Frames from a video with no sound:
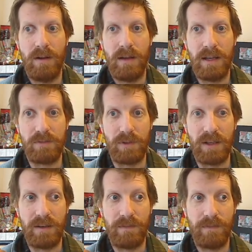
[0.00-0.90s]
is
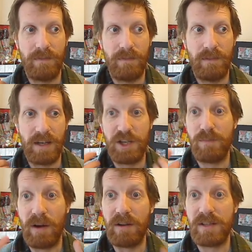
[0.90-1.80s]
really
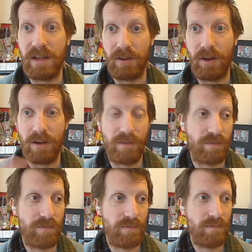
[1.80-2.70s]
experiencing a lot
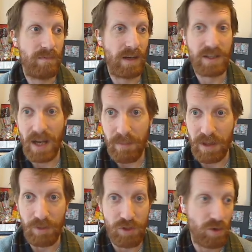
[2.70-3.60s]
of excitement
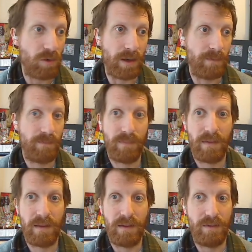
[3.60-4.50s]
or joy
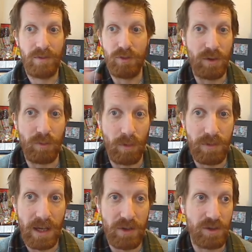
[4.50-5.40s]
doing the
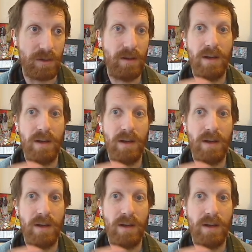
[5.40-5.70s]
rotation,